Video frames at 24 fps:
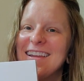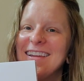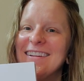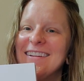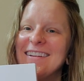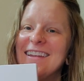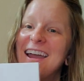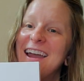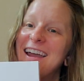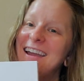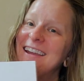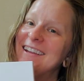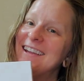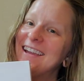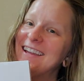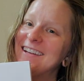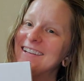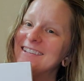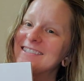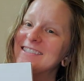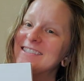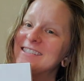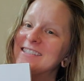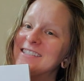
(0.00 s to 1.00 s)
again,
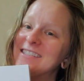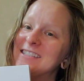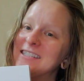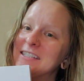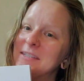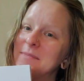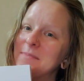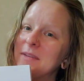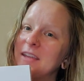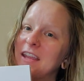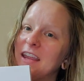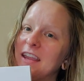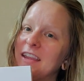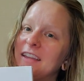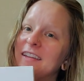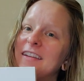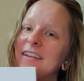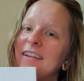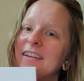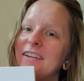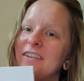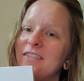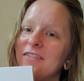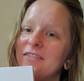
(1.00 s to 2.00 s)
is a sleeping
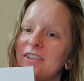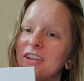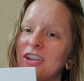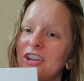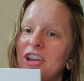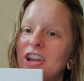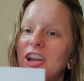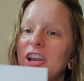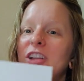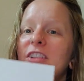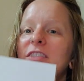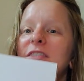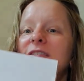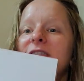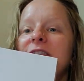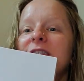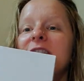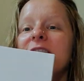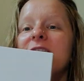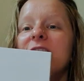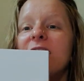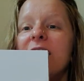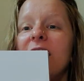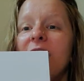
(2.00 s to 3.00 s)
figure,
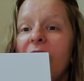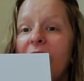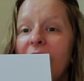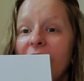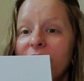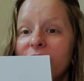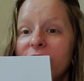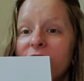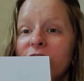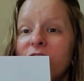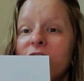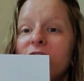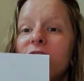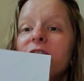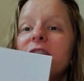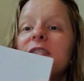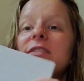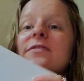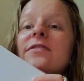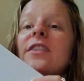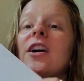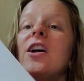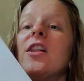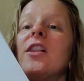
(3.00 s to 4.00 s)
I literally
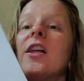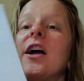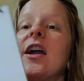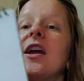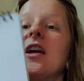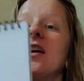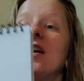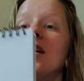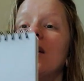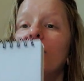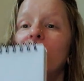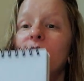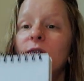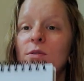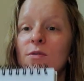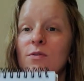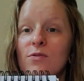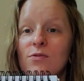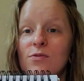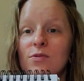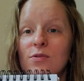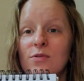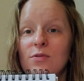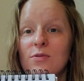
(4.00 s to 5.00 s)
felt like
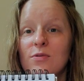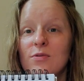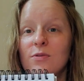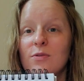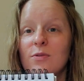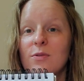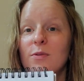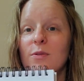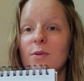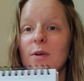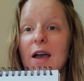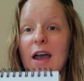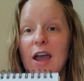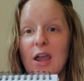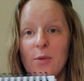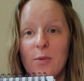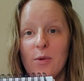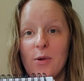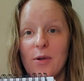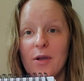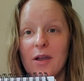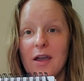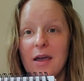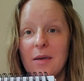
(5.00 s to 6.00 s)
I
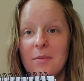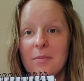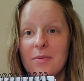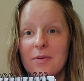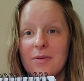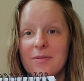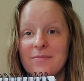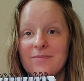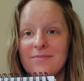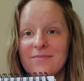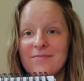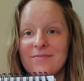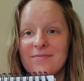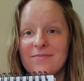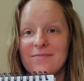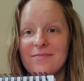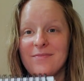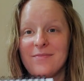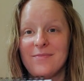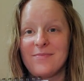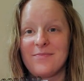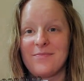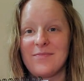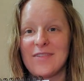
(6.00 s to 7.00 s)
woke up
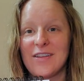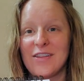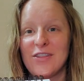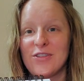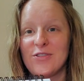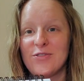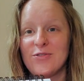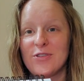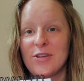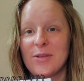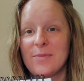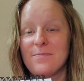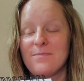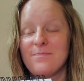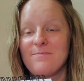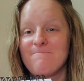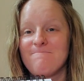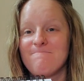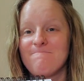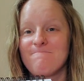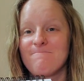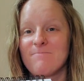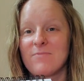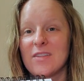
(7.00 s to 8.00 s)
in the dream,
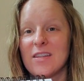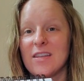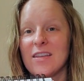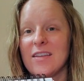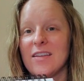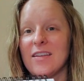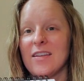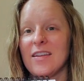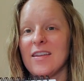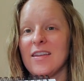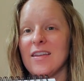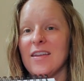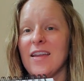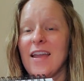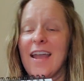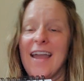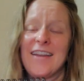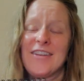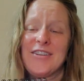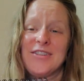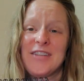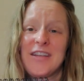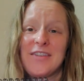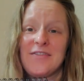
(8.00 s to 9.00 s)

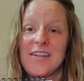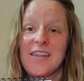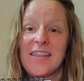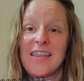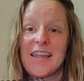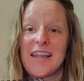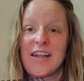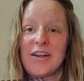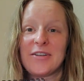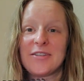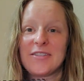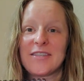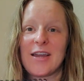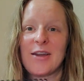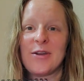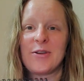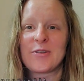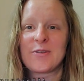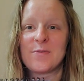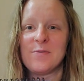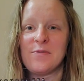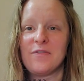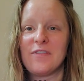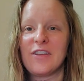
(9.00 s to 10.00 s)
and just everything else I
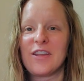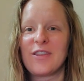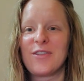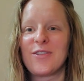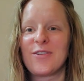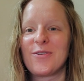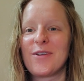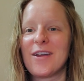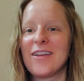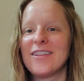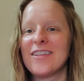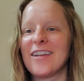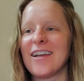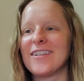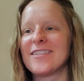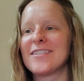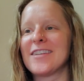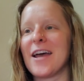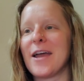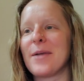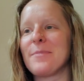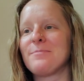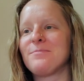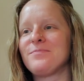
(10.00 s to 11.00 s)
was moving through at that
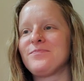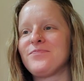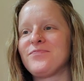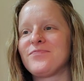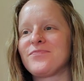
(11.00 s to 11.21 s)
time.